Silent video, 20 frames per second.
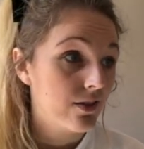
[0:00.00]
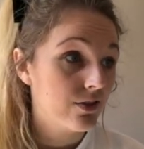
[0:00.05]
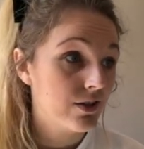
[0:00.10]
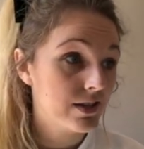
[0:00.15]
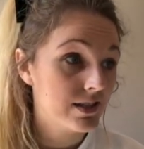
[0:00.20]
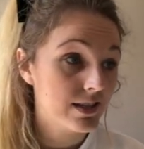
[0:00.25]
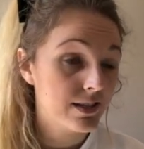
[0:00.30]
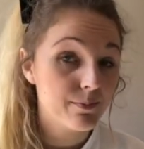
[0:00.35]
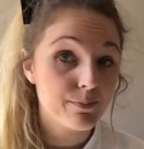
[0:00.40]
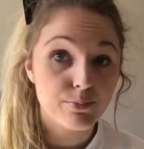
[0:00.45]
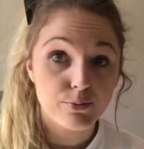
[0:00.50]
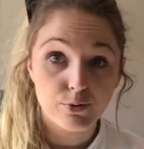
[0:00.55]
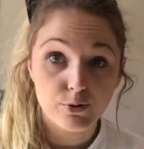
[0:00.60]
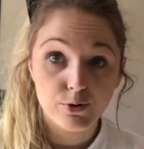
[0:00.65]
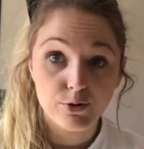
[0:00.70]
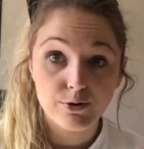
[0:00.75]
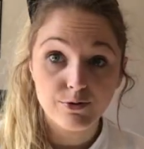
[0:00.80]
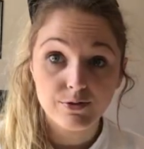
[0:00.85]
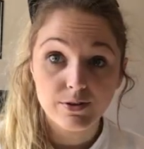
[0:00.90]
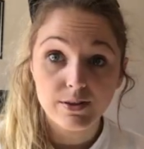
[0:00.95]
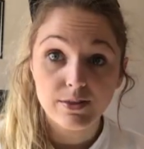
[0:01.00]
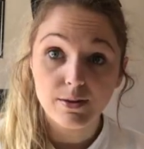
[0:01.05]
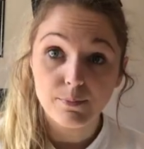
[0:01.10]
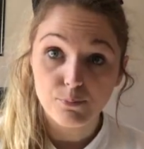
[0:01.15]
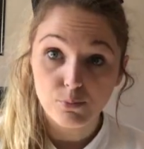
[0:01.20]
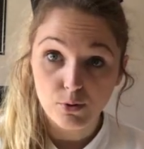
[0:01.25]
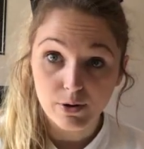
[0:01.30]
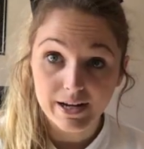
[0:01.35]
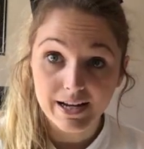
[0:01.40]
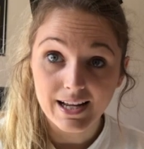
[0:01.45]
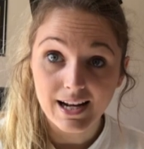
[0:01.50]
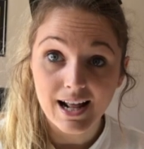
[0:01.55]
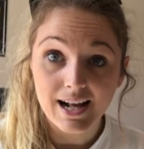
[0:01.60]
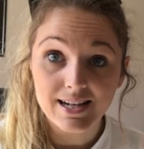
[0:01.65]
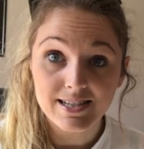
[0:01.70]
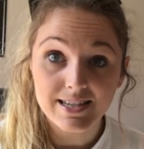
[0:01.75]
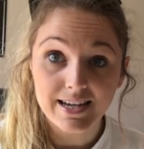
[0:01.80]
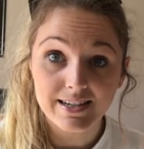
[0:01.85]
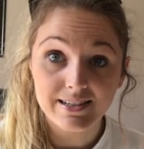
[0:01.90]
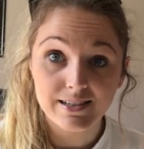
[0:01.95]
This improved the
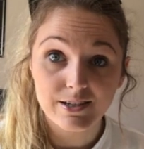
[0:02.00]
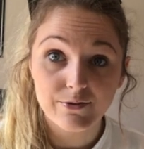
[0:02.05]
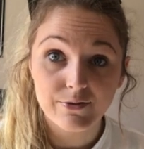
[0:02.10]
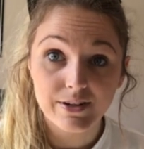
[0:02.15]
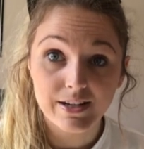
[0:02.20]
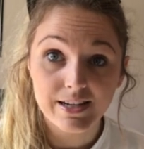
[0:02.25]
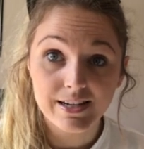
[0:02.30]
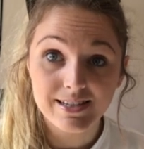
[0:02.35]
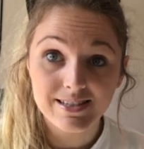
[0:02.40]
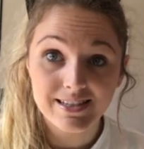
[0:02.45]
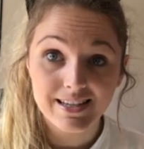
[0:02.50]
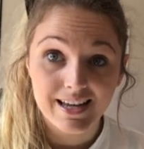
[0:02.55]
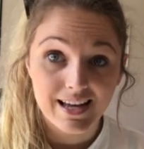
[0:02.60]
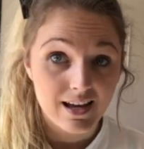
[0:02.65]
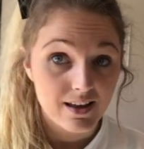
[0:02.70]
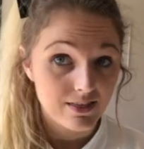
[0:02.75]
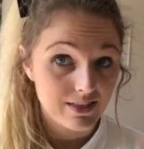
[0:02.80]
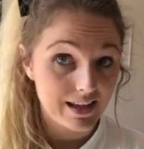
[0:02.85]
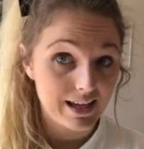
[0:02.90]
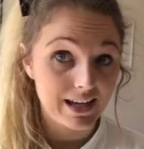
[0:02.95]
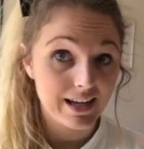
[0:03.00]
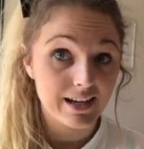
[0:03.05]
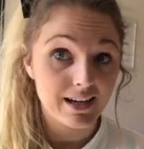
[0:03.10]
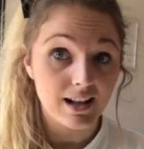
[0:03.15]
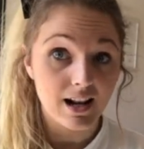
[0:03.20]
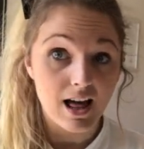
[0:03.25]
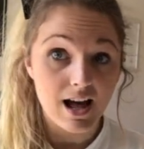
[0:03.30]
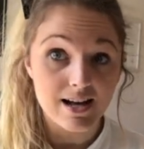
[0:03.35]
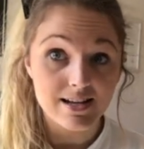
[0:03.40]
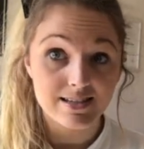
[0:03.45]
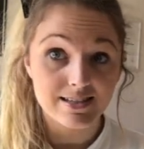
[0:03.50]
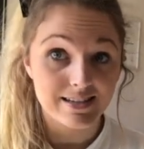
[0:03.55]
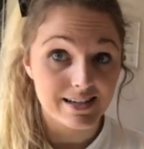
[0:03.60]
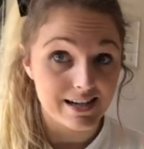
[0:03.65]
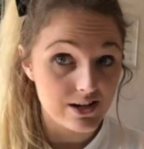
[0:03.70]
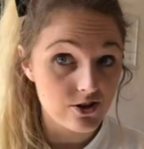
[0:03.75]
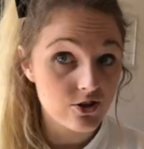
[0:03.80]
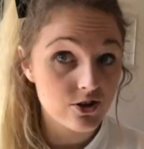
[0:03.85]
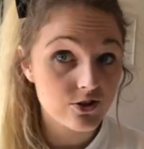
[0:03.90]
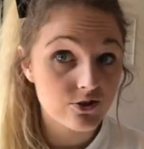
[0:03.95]
pre-class activities, the in-class
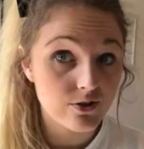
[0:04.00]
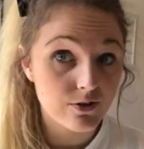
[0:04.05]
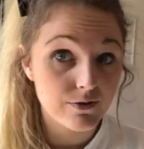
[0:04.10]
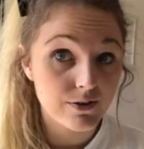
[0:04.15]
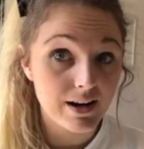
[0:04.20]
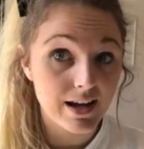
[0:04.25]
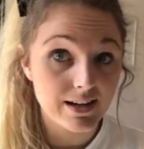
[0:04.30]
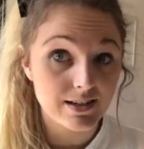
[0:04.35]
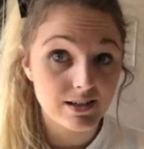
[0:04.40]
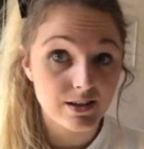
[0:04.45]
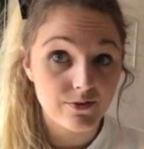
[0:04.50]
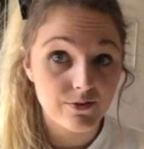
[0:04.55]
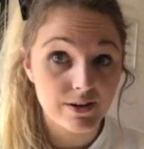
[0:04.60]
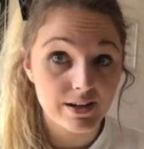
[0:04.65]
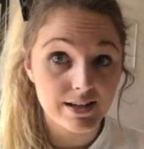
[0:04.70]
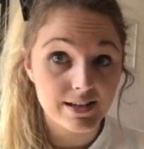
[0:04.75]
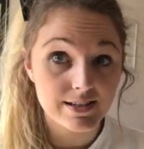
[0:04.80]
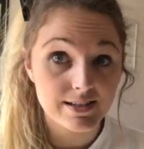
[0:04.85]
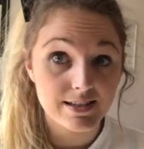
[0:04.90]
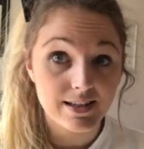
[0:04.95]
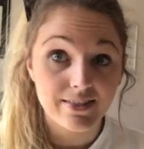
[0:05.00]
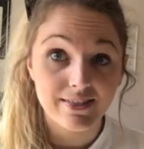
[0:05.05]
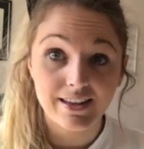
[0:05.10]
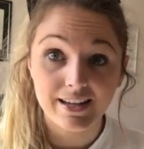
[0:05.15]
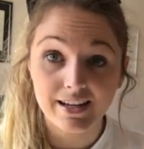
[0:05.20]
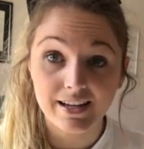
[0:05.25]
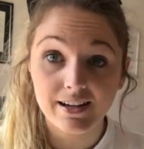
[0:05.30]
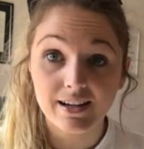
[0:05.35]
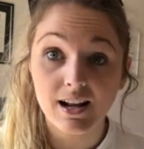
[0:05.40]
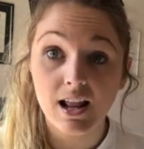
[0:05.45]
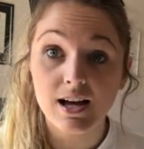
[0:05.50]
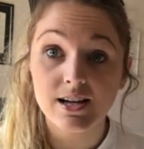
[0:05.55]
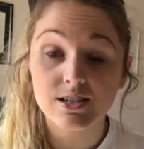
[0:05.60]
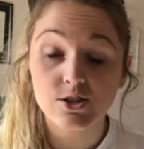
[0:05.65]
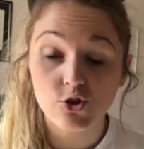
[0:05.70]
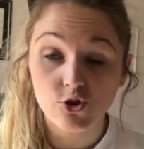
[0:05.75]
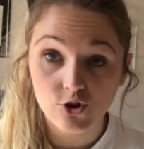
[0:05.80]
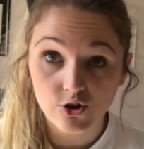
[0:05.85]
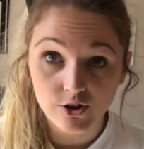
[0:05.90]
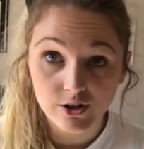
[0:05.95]
teacher-driven activities, the in-class
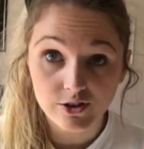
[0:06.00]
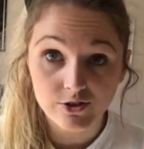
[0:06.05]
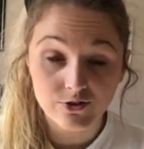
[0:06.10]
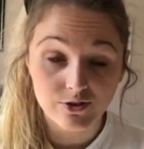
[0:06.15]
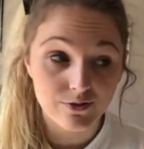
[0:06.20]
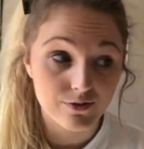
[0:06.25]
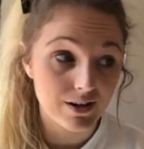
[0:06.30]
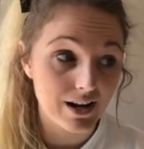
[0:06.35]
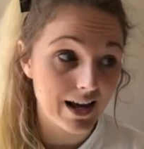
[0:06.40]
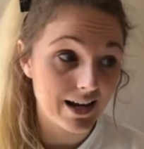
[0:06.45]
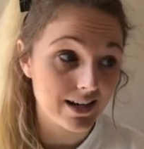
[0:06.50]
student-driven